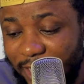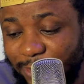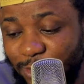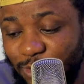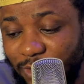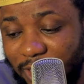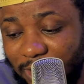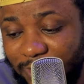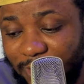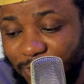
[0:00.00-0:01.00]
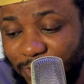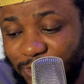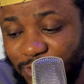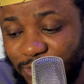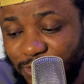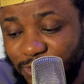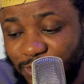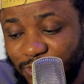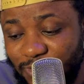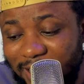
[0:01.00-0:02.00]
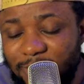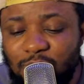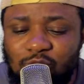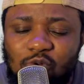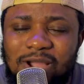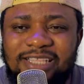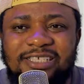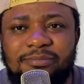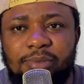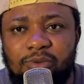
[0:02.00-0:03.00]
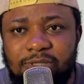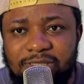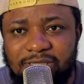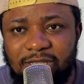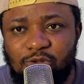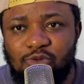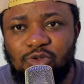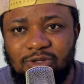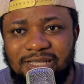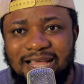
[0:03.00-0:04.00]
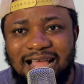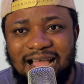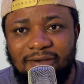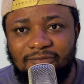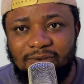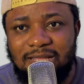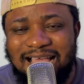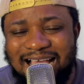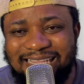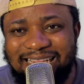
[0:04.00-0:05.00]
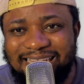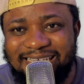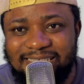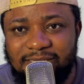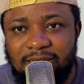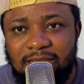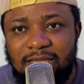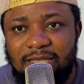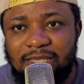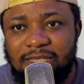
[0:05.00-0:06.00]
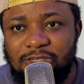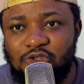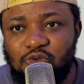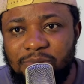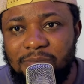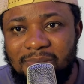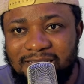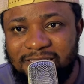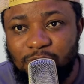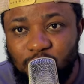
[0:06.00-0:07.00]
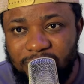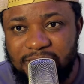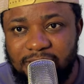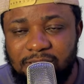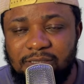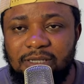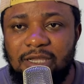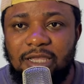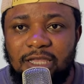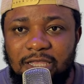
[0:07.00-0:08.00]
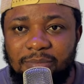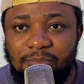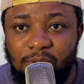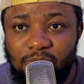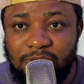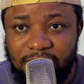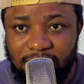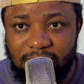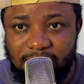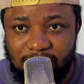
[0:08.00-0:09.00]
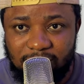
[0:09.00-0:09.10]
I don't know how they are going to try. I don't know why these buildings do not have, at least it should be mandatory, a building